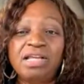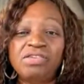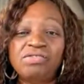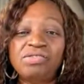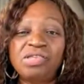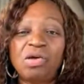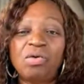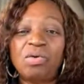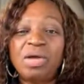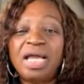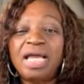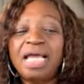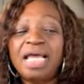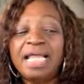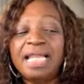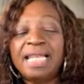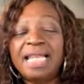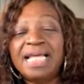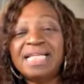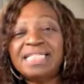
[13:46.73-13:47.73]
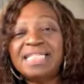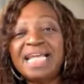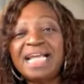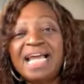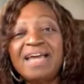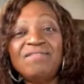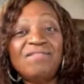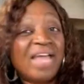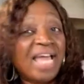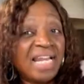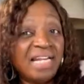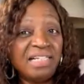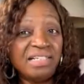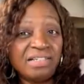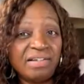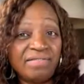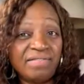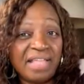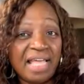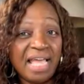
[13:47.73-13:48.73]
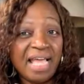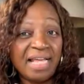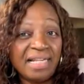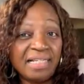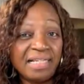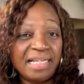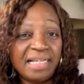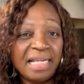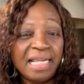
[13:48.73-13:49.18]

So let's take advantage of that.